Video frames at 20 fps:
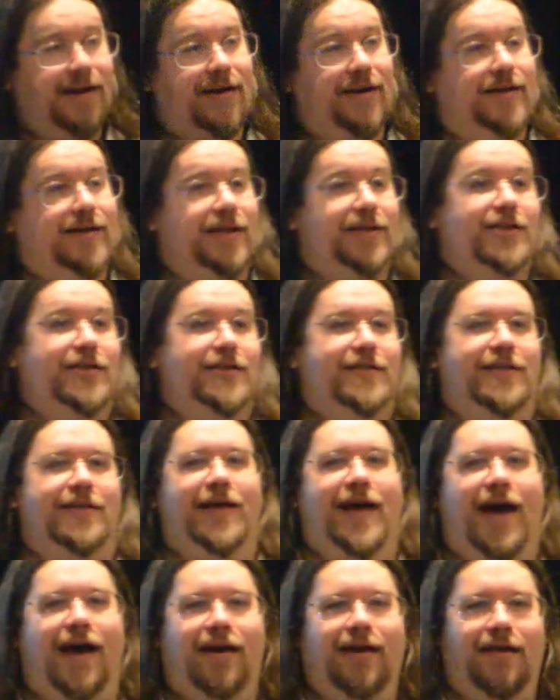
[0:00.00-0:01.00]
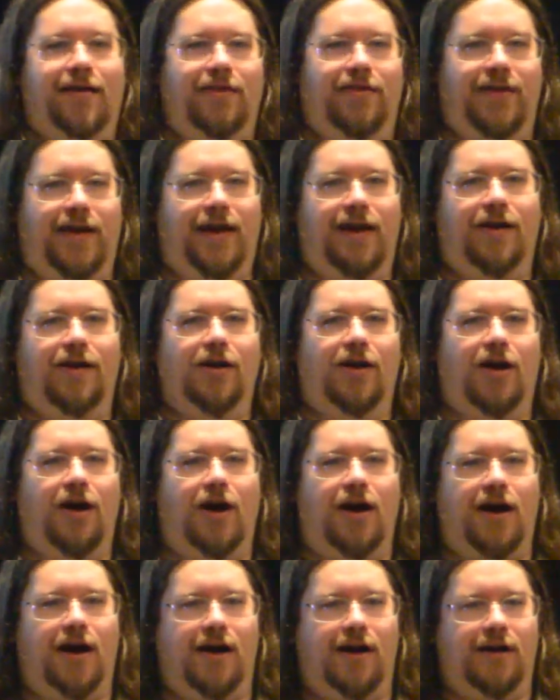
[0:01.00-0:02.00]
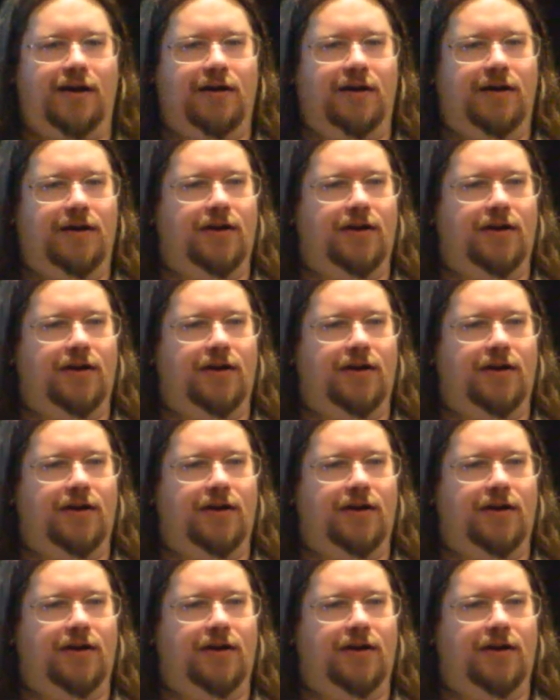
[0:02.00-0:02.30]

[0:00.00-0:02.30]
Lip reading: addition to that, there are,